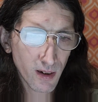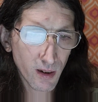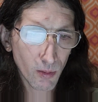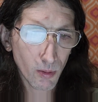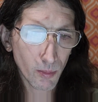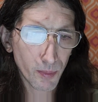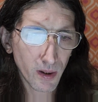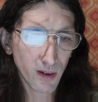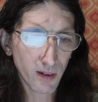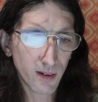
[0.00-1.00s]
It will
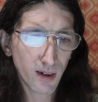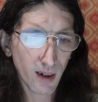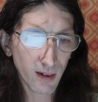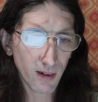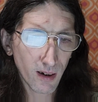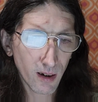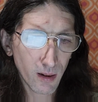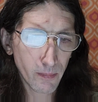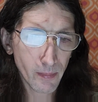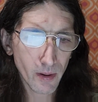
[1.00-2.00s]
be
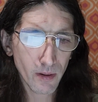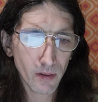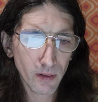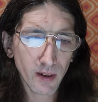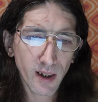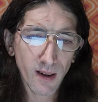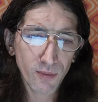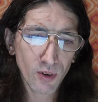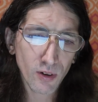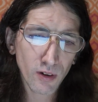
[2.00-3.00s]
daytime, early
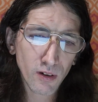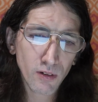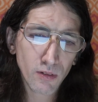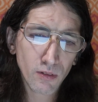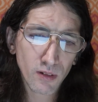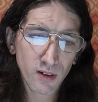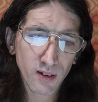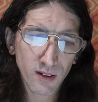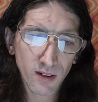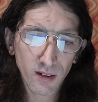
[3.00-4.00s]
afternoon,
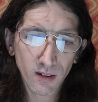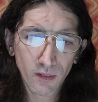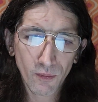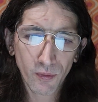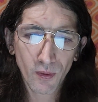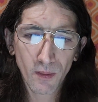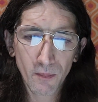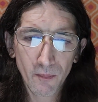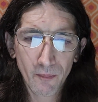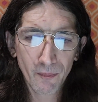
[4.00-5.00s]
continued
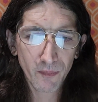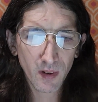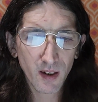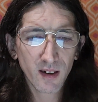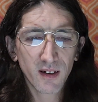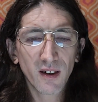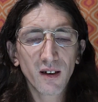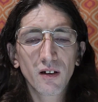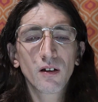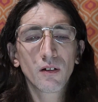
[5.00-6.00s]
from
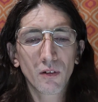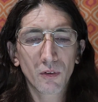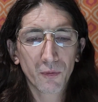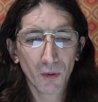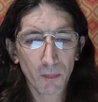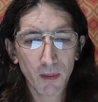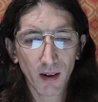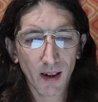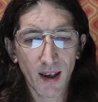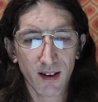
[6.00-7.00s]
the
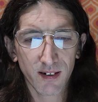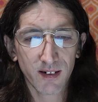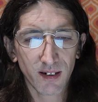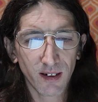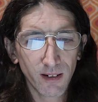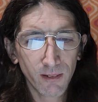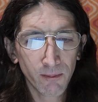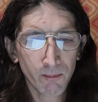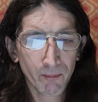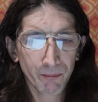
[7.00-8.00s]
last
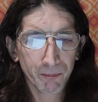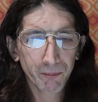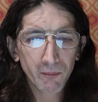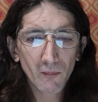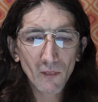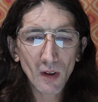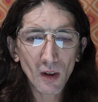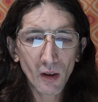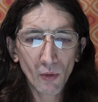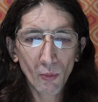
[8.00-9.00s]
scene.
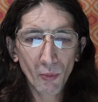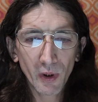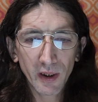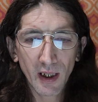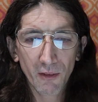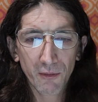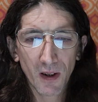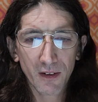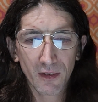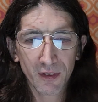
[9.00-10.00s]
We now
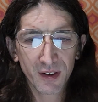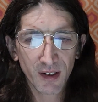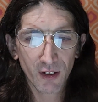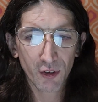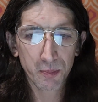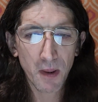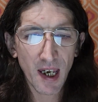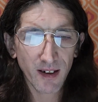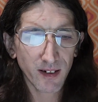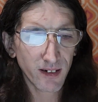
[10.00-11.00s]
find ourselves
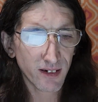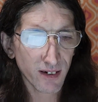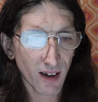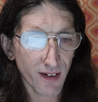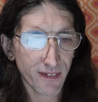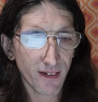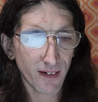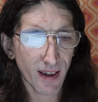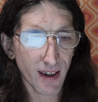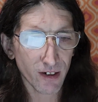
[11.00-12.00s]
back inside the
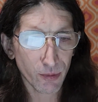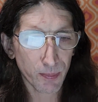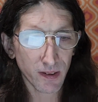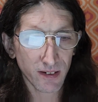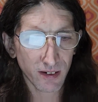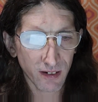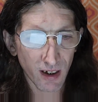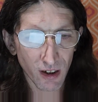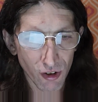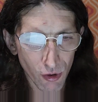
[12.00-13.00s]
Lasby
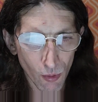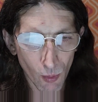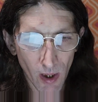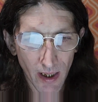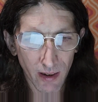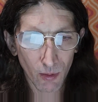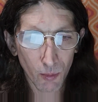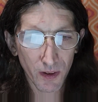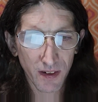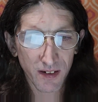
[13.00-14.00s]
station wagon
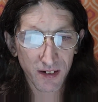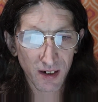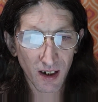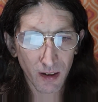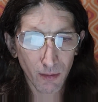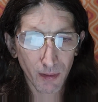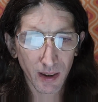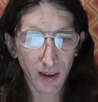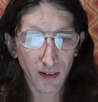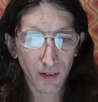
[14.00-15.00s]
with the sign
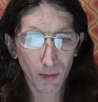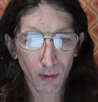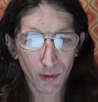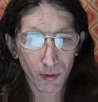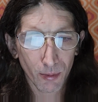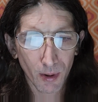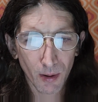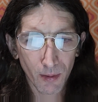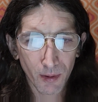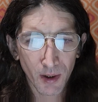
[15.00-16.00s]
reading Thor's
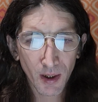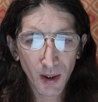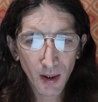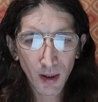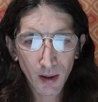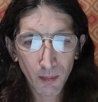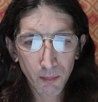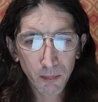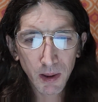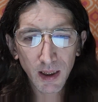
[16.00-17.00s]
Road
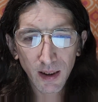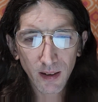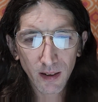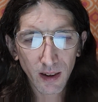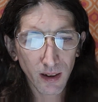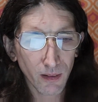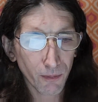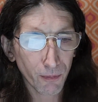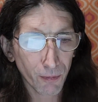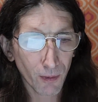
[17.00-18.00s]
immediately
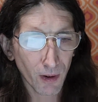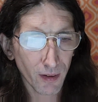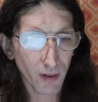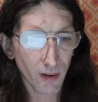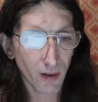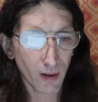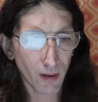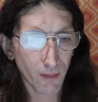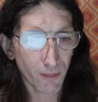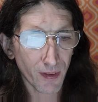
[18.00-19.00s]
in front
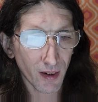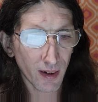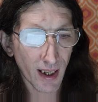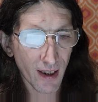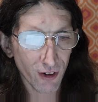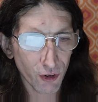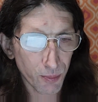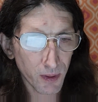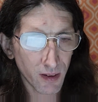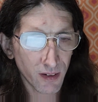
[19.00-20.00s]
of the
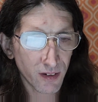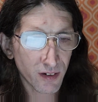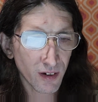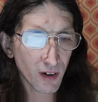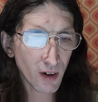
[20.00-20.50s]
Lasbys.